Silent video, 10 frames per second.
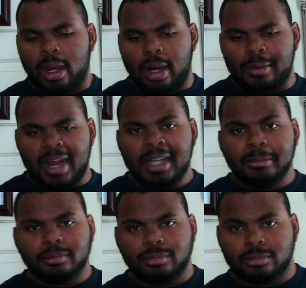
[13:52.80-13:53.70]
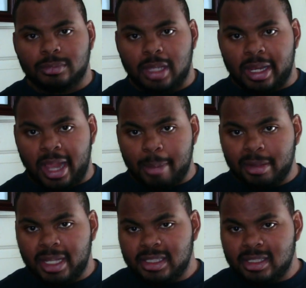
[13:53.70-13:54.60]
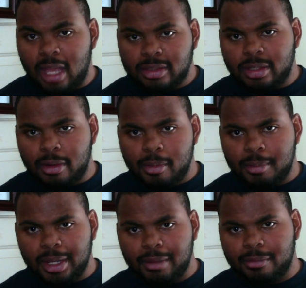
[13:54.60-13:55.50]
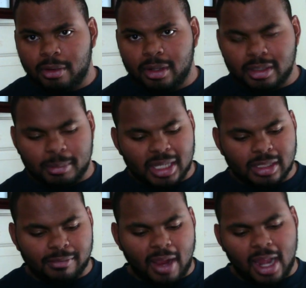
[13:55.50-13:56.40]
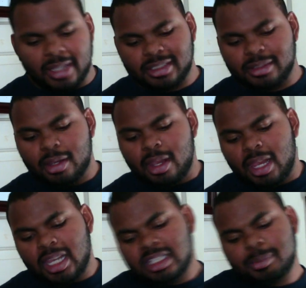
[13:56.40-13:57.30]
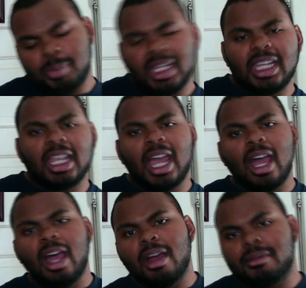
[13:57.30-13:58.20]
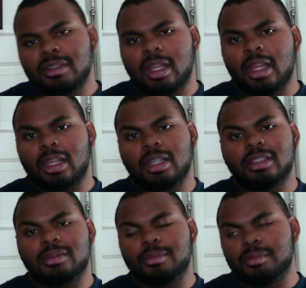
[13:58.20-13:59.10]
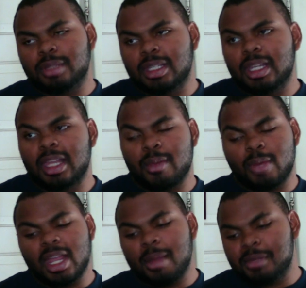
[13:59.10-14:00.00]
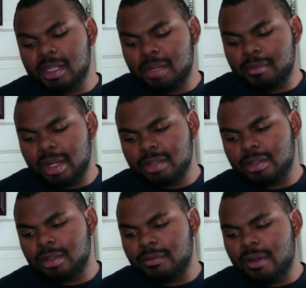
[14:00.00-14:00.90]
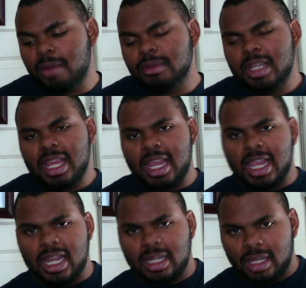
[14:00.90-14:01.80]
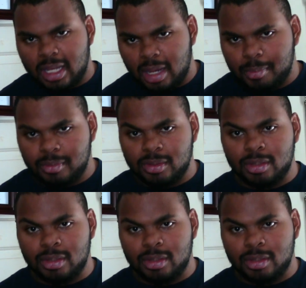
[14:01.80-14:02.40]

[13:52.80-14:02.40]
All right, and that place is also meant for domestic violence. And speaking of, it will help you get registered to vote and help